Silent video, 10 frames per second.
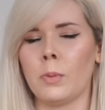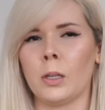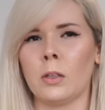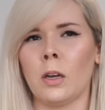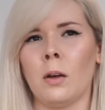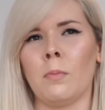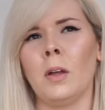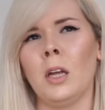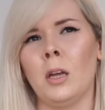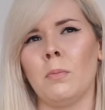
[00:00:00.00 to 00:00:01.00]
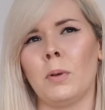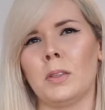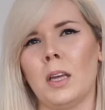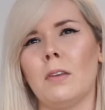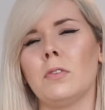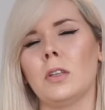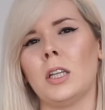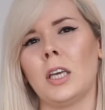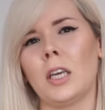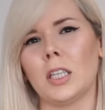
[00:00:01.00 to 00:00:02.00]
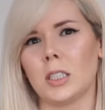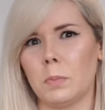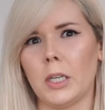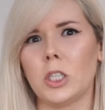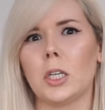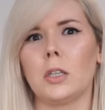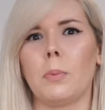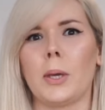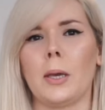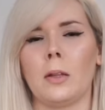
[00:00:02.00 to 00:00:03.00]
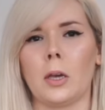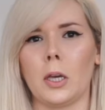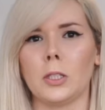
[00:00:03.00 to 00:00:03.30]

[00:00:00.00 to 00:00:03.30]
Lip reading: But definitely, especially at the beginning,